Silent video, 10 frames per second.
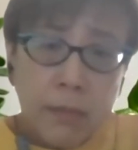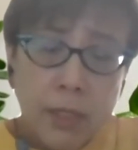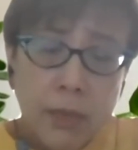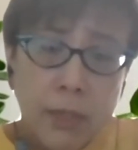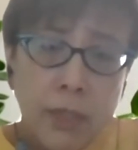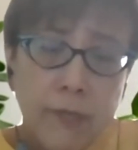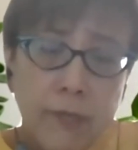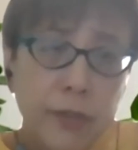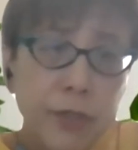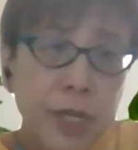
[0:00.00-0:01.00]
When you have to
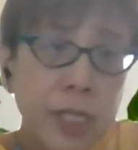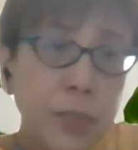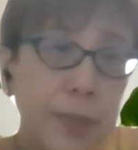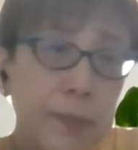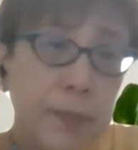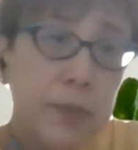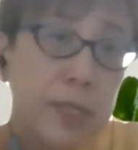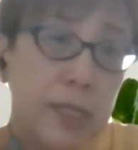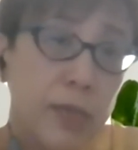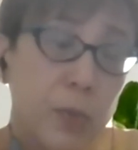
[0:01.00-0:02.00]
retrench people
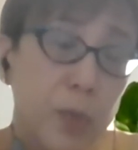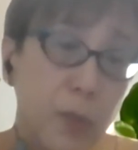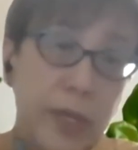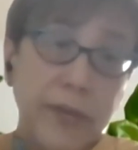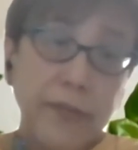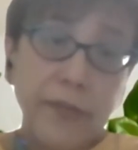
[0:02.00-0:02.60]
that you work with,